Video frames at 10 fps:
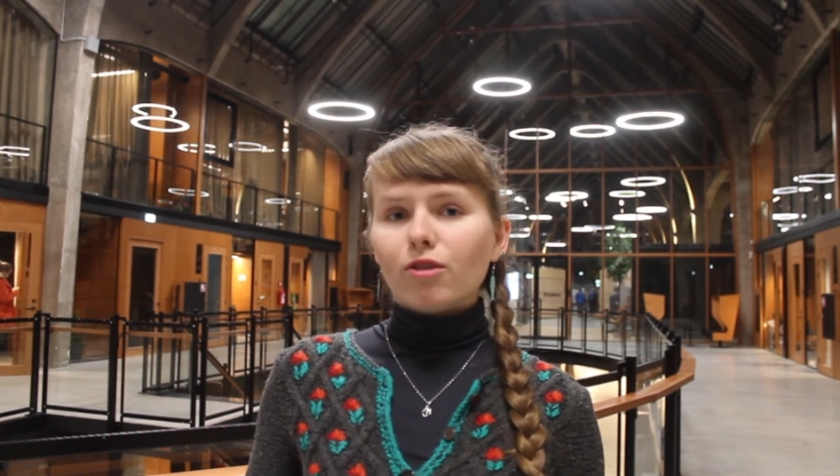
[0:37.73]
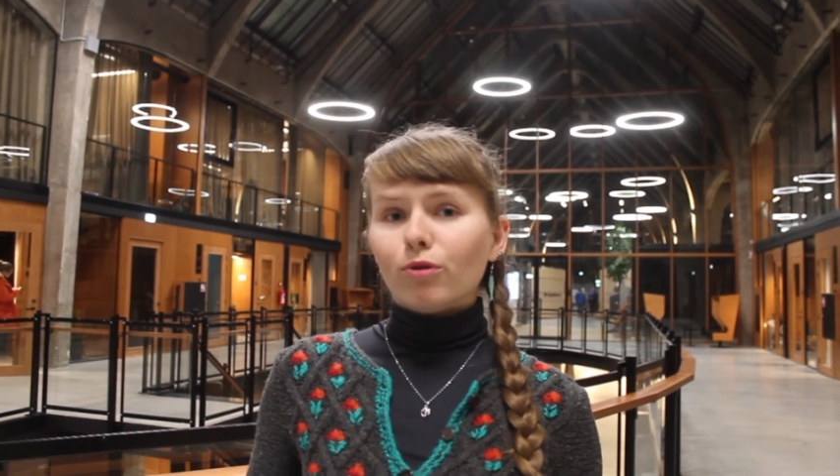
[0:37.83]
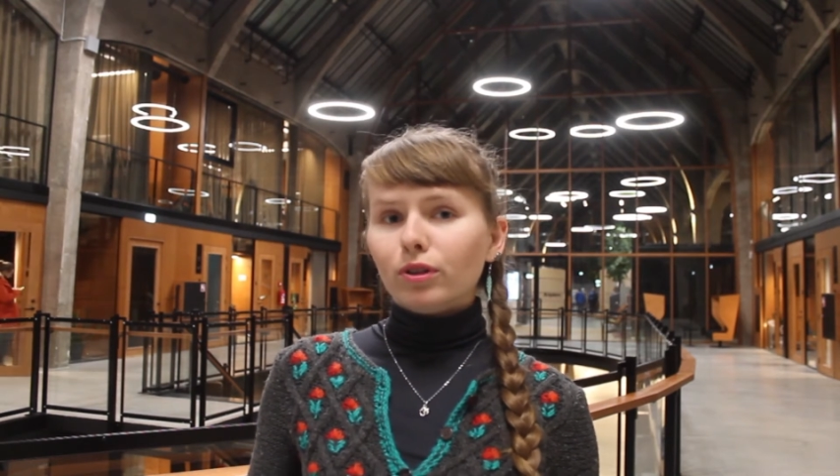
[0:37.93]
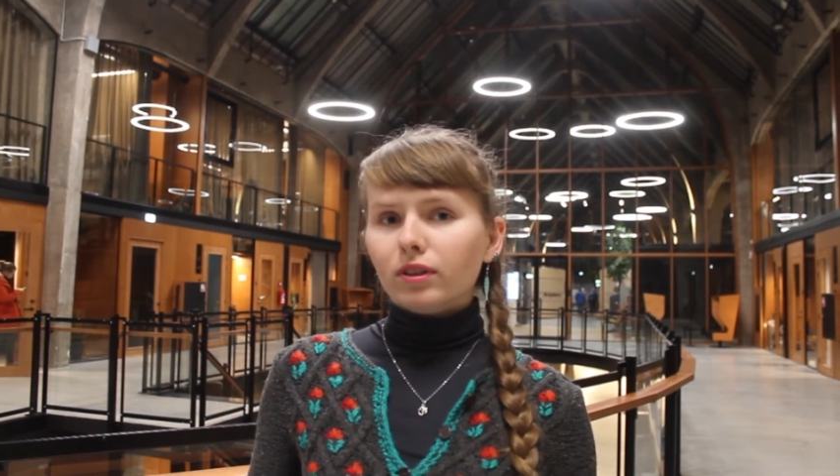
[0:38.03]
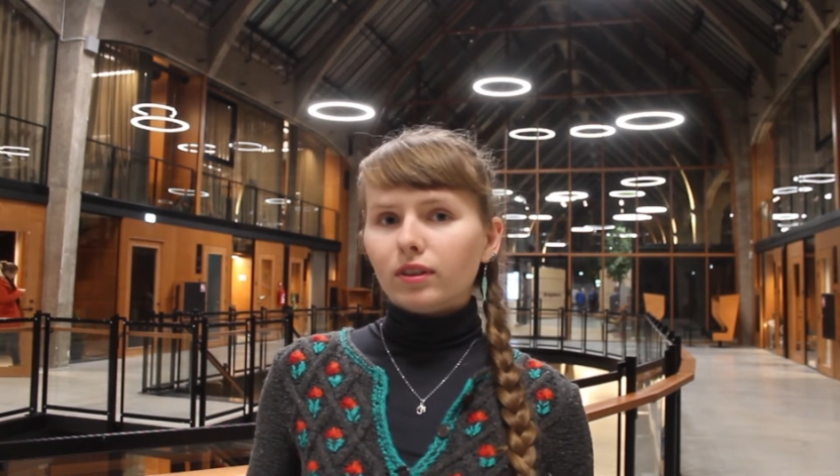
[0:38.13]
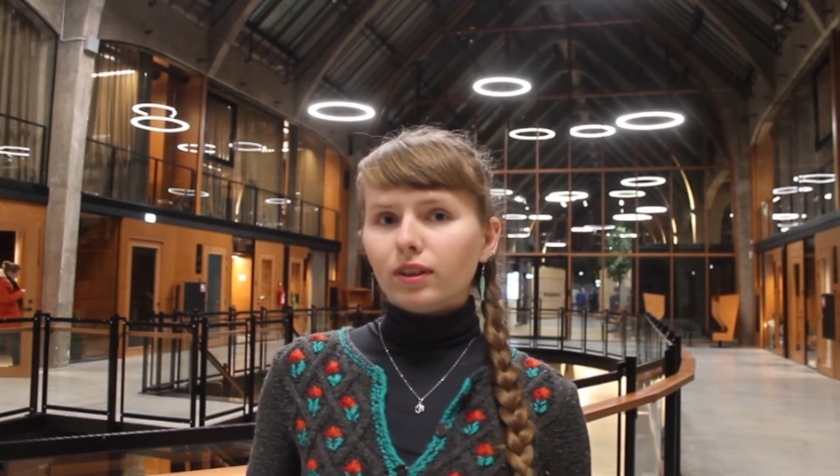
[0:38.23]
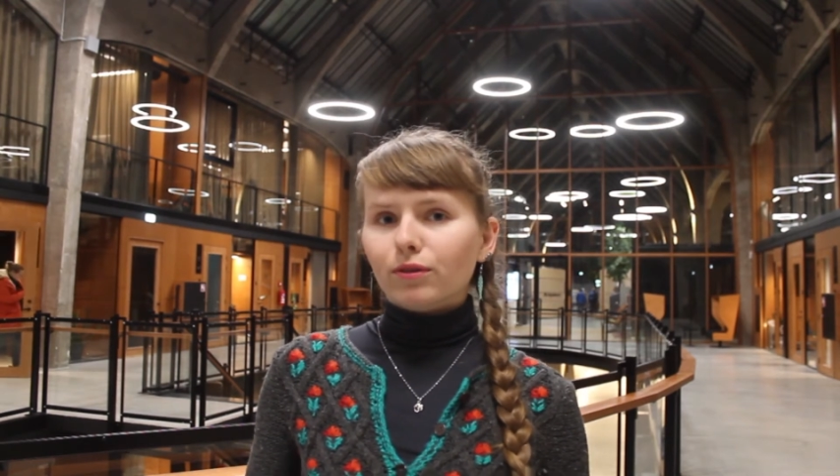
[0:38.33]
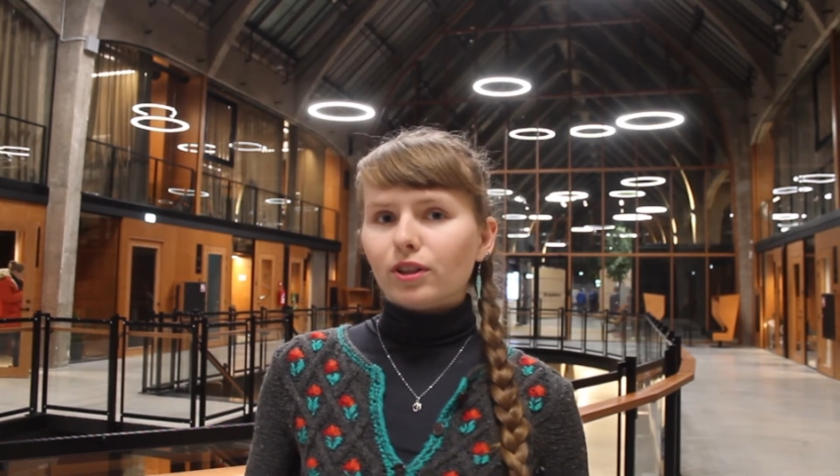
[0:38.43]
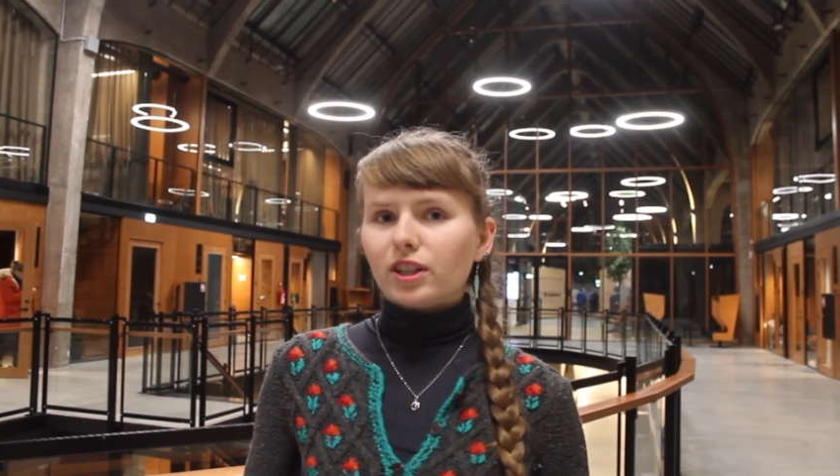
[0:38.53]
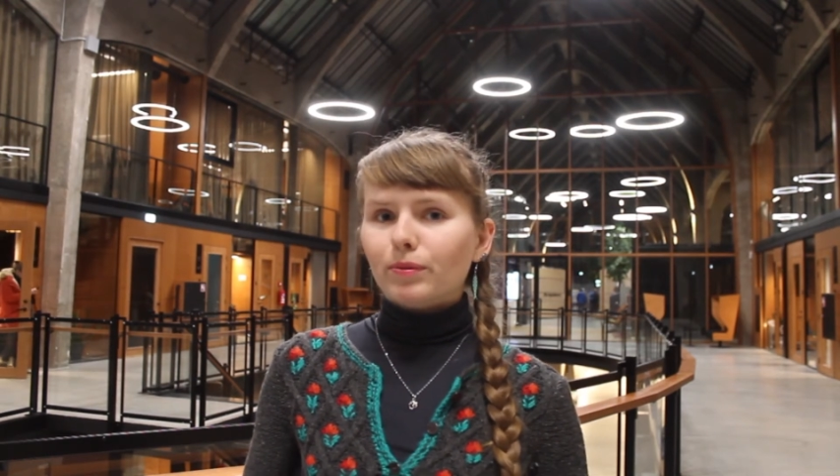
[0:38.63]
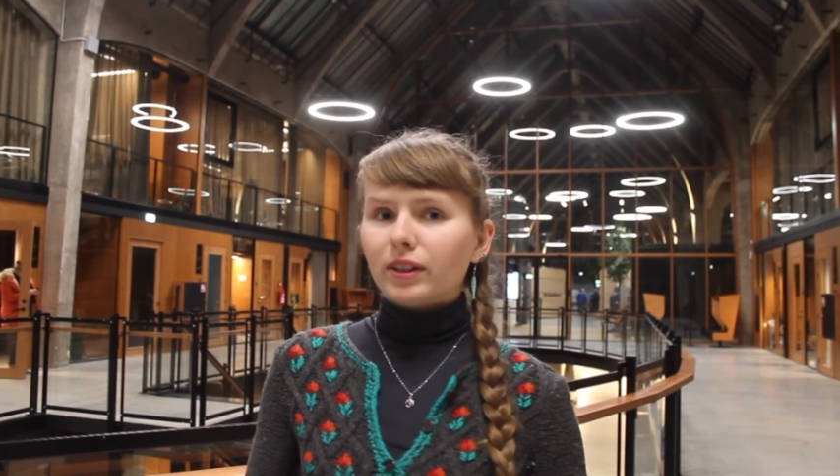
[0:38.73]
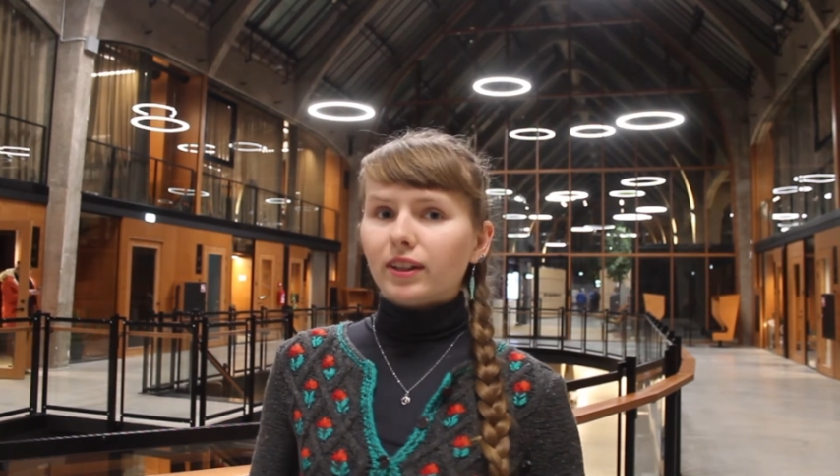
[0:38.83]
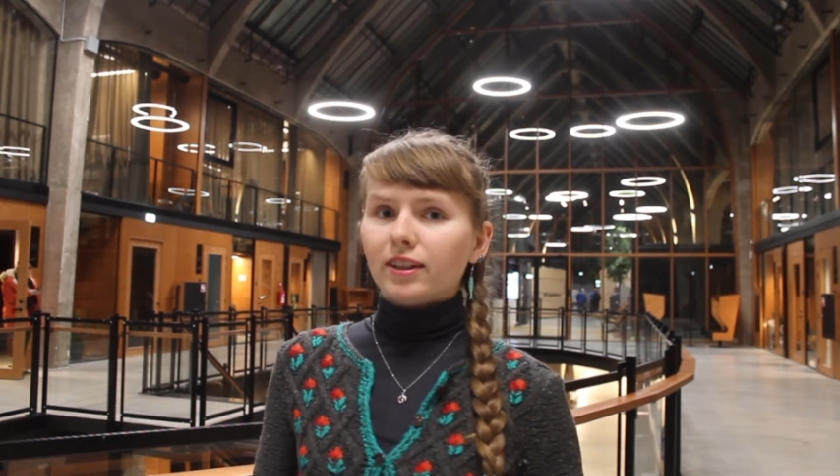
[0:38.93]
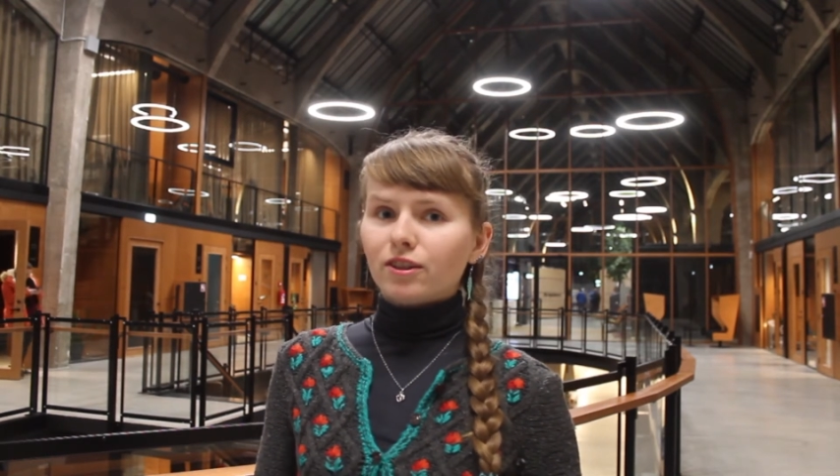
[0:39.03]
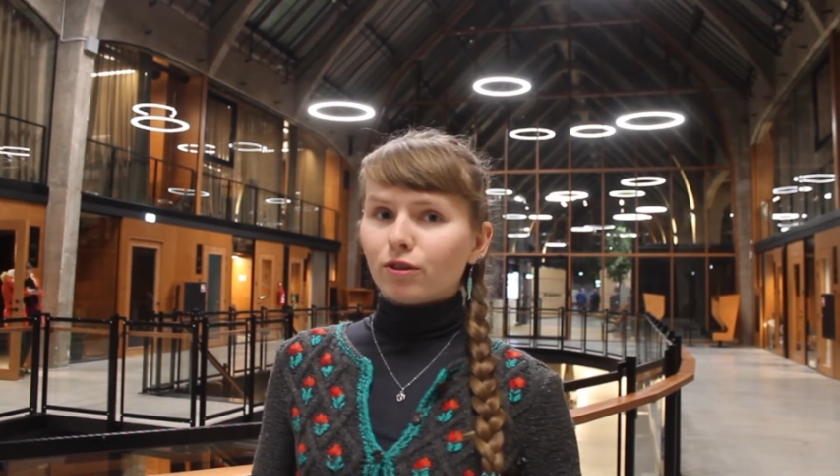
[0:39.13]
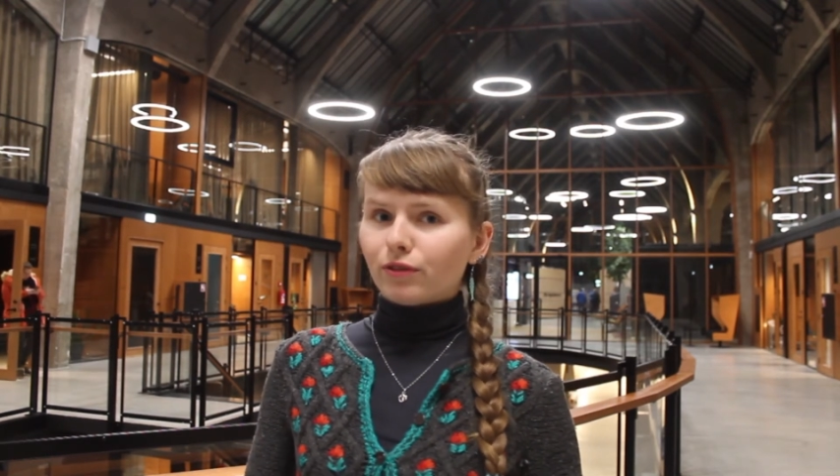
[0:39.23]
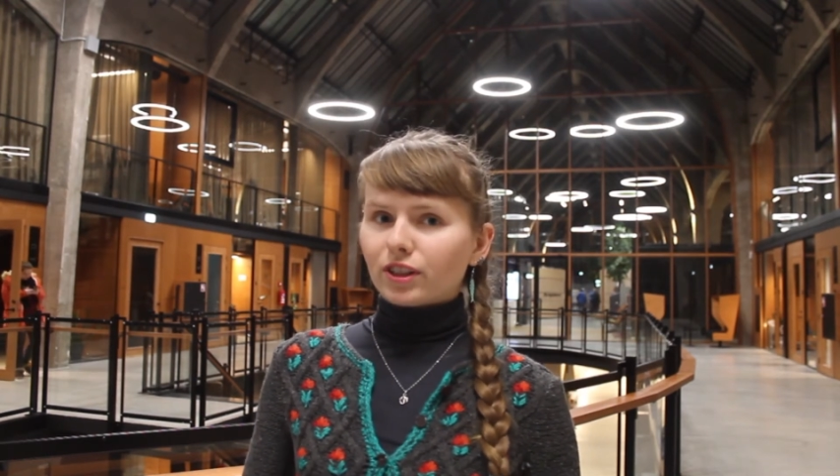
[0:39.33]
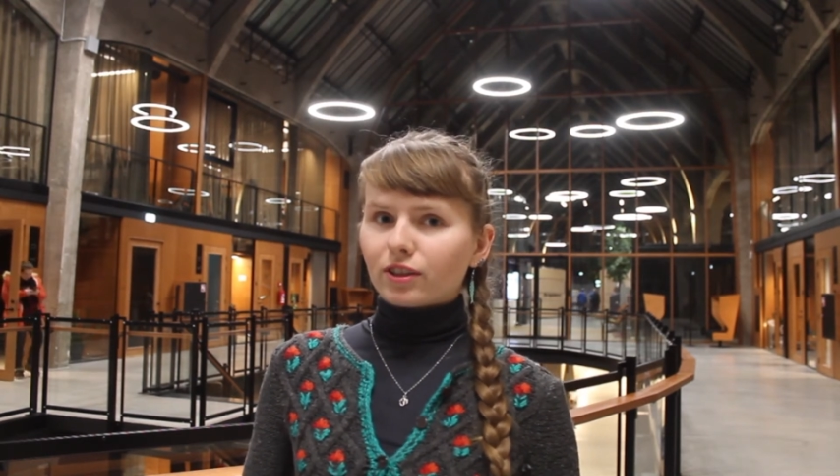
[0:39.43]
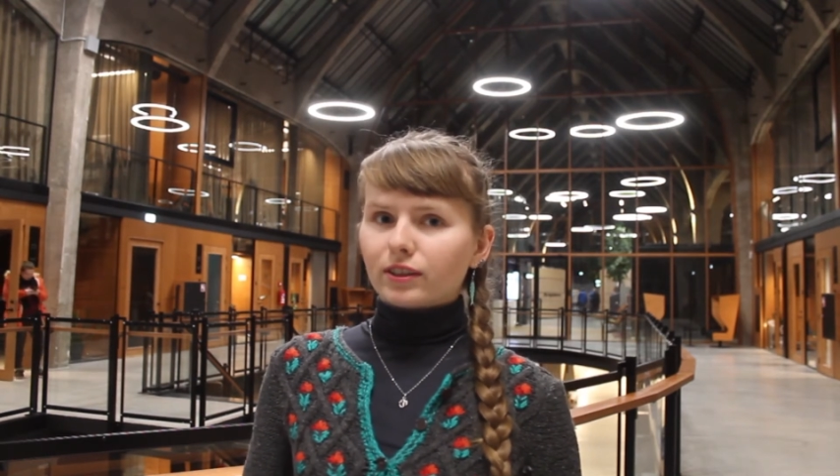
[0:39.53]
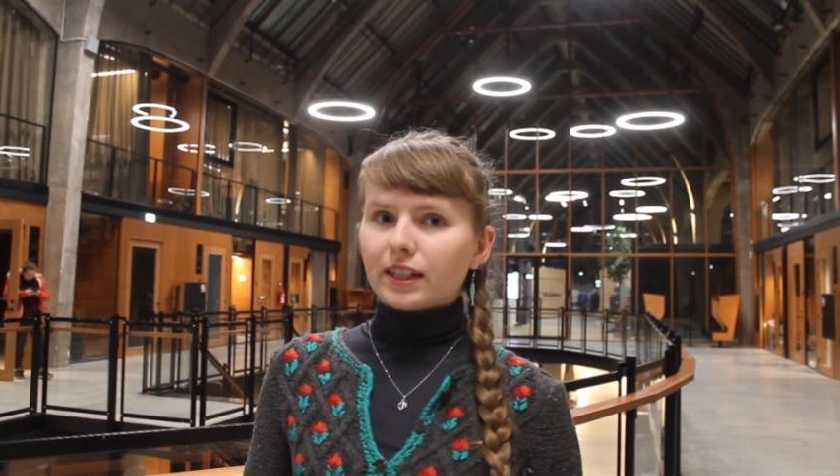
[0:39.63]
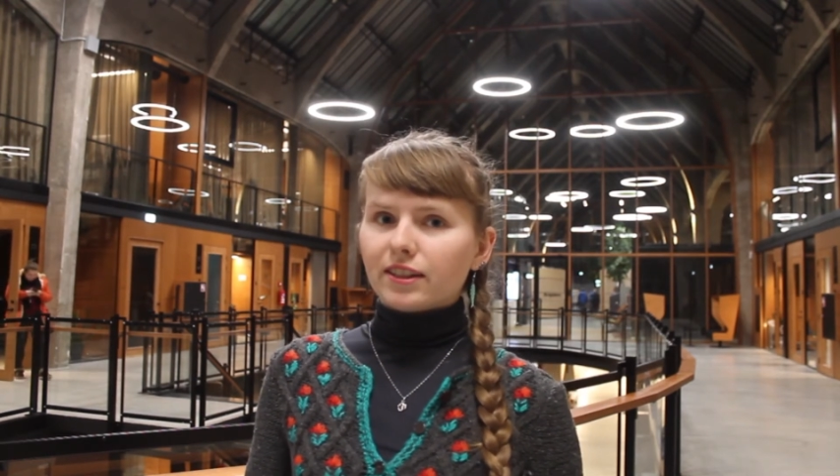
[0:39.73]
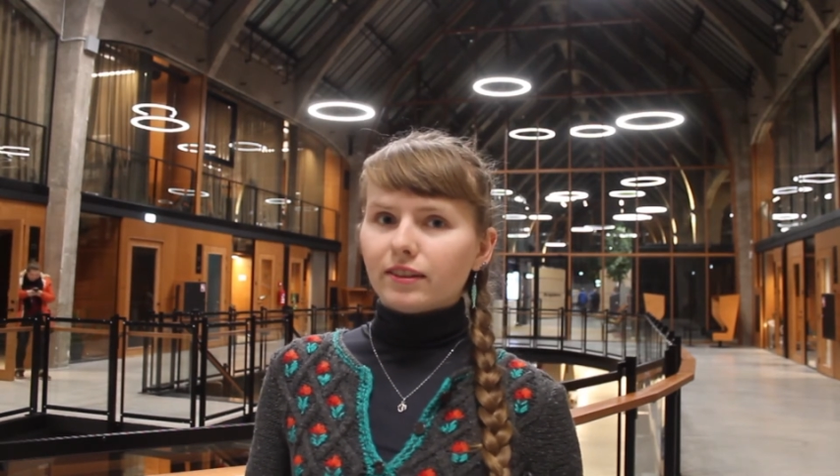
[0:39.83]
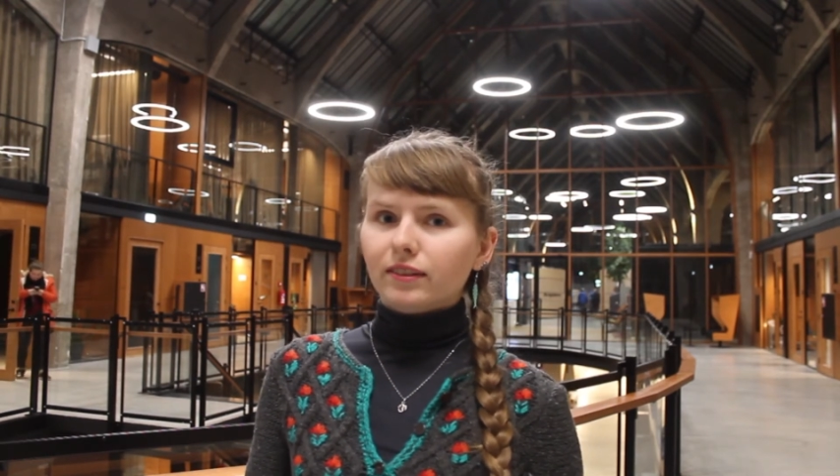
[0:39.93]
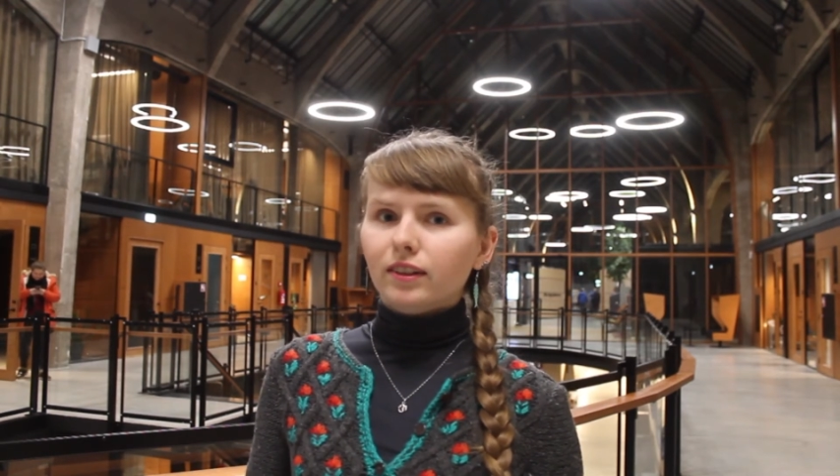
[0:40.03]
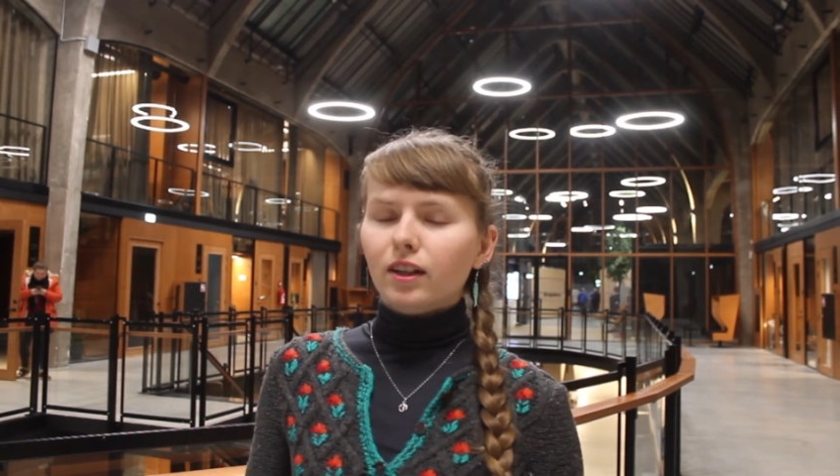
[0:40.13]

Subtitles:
What if your experiment has no fixed horizon,